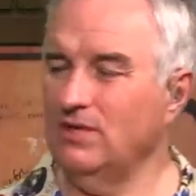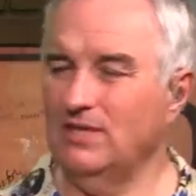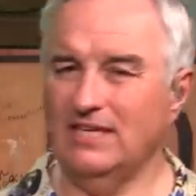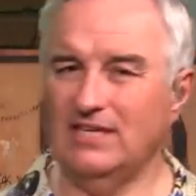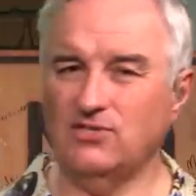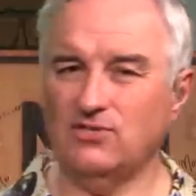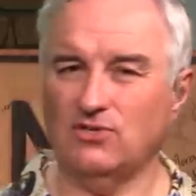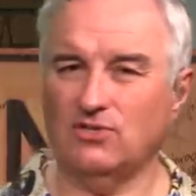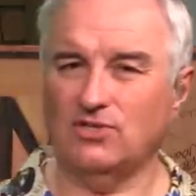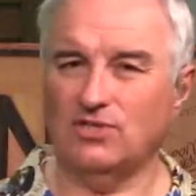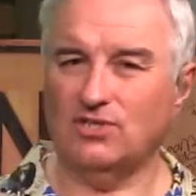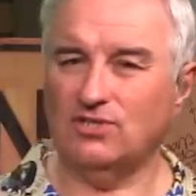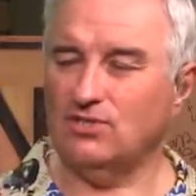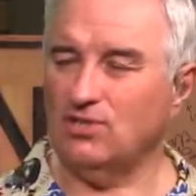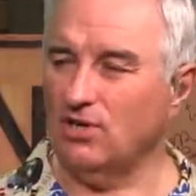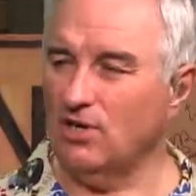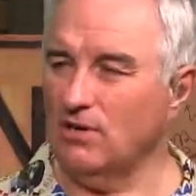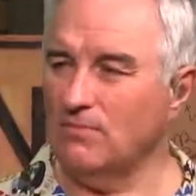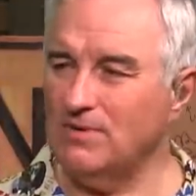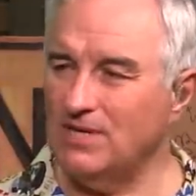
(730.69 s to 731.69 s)
These are
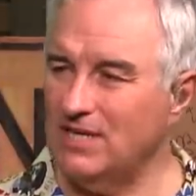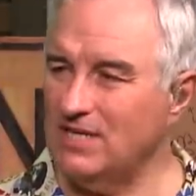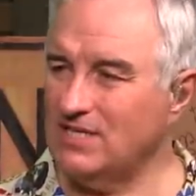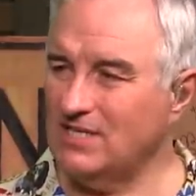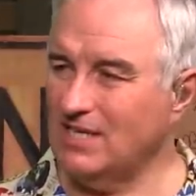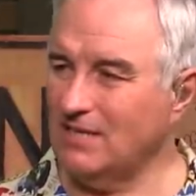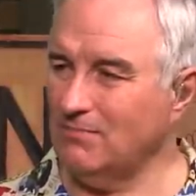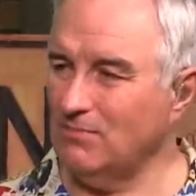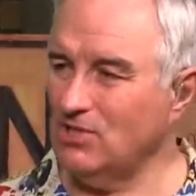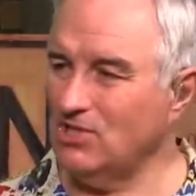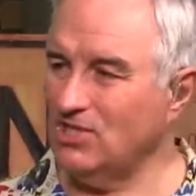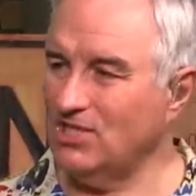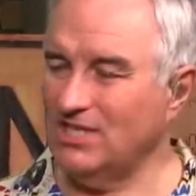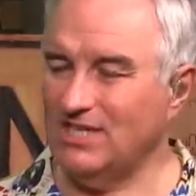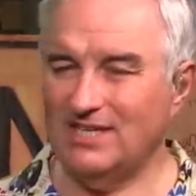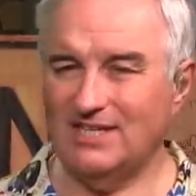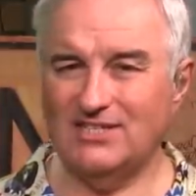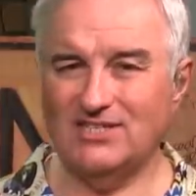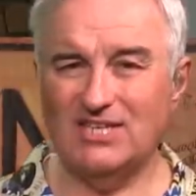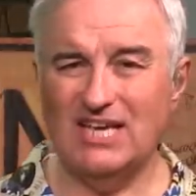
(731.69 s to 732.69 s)
deterministic
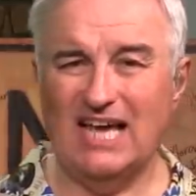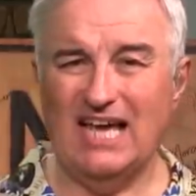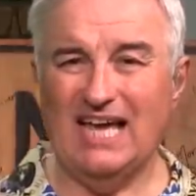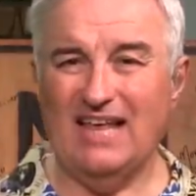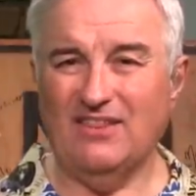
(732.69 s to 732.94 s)
machines.